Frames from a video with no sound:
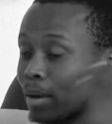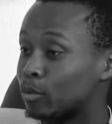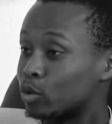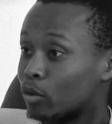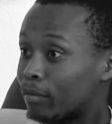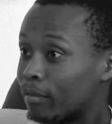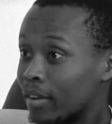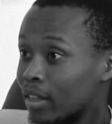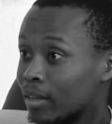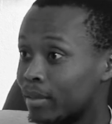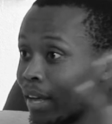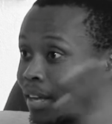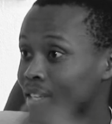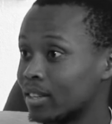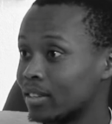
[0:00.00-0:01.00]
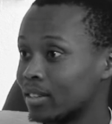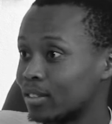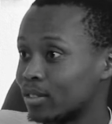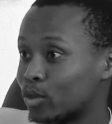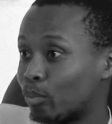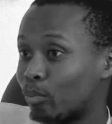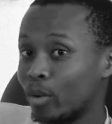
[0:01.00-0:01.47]
able to further that,
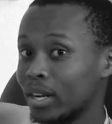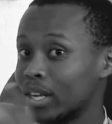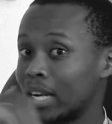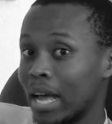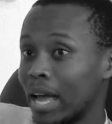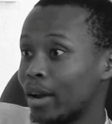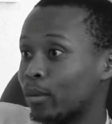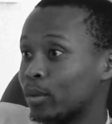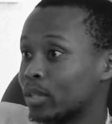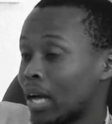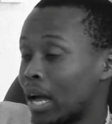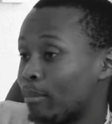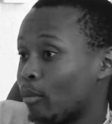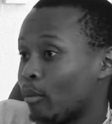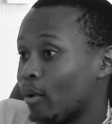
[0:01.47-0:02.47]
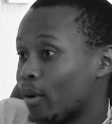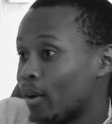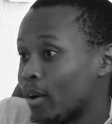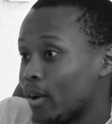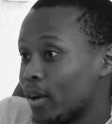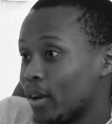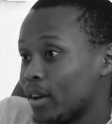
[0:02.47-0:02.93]
putting in their head with Jaipo.
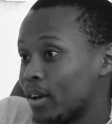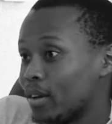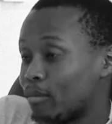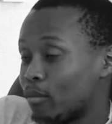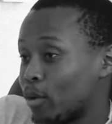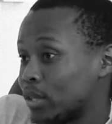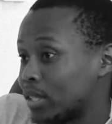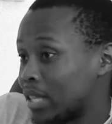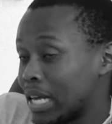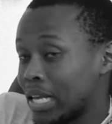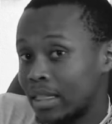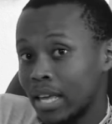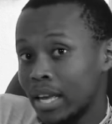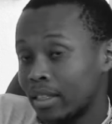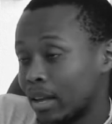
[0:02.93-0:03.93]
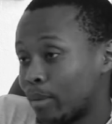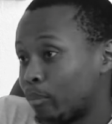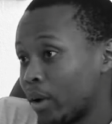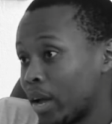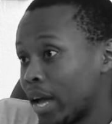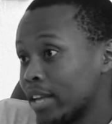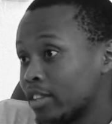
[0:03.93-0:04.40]
Because they think that
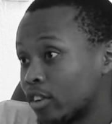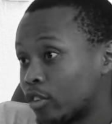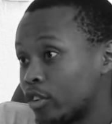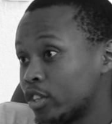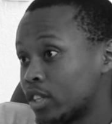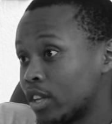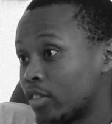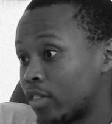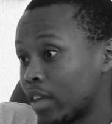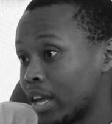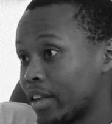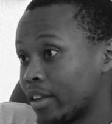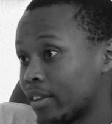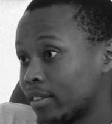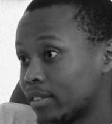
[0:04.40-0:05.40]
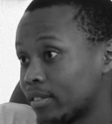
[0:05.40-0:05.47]
prayer is a Christian thing.